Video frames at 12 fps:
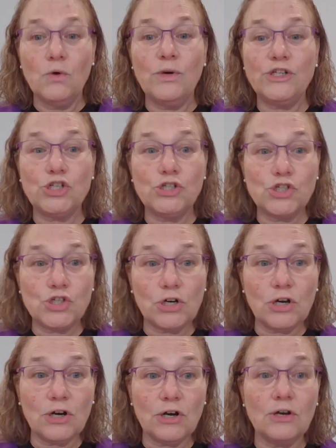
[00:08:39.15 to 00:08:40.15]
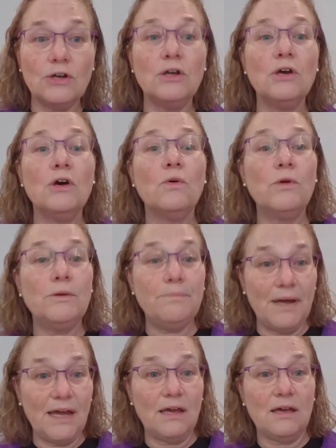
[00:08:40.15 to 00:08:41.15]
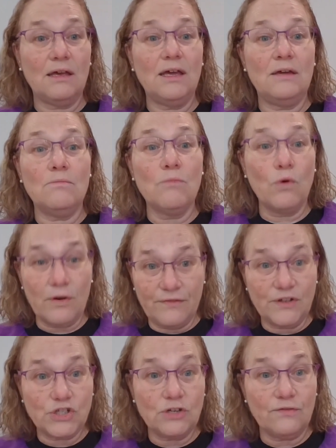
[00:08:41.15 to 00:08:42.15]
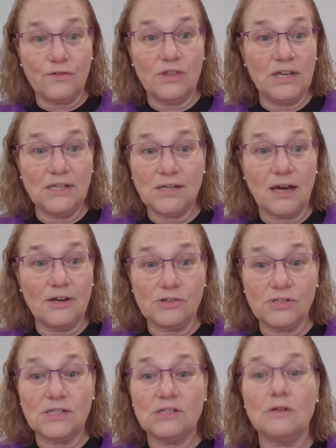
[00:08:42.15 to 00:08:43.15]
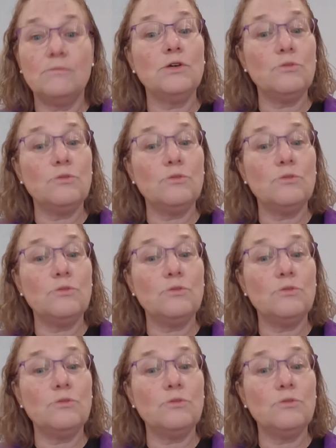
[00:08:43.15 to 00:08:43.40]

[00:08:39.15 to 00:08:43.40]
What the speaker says: which in turn would make it more efficient for the entire system.